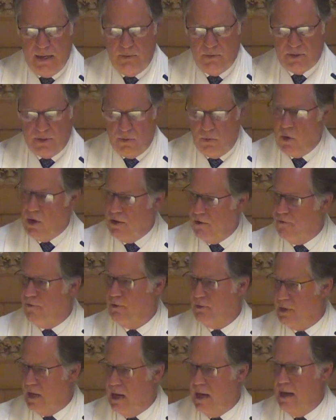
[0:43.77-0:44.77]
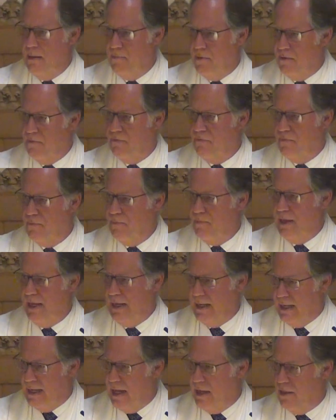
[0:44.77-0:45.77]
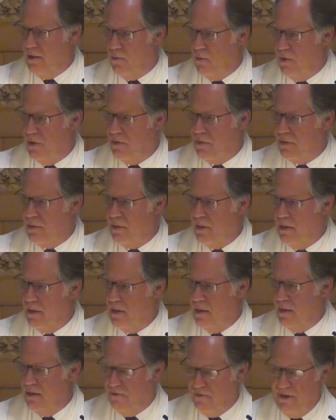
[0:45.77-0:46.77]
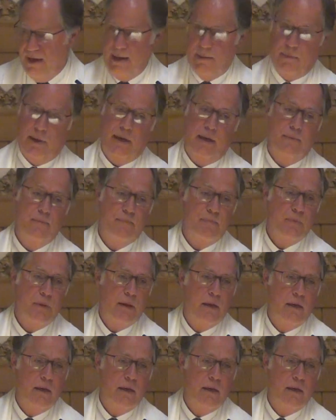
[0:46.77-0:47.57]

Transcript: It was a wonderful time being together with the family